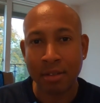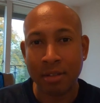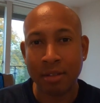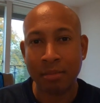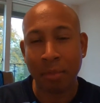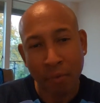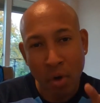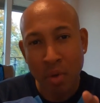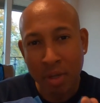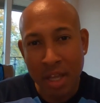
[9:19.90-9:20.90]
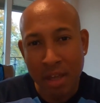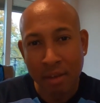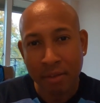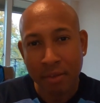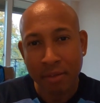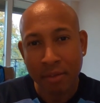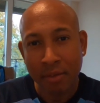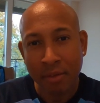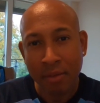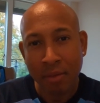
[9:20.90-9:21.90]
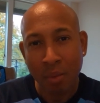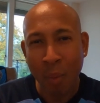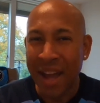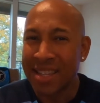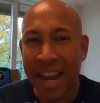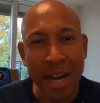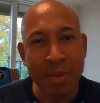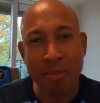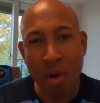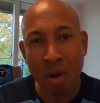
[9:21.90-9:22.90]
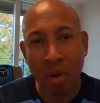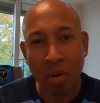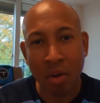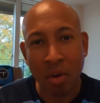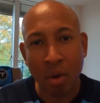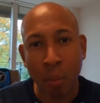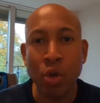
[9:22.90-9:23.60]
before you leave, why tighten up tomorrow when you can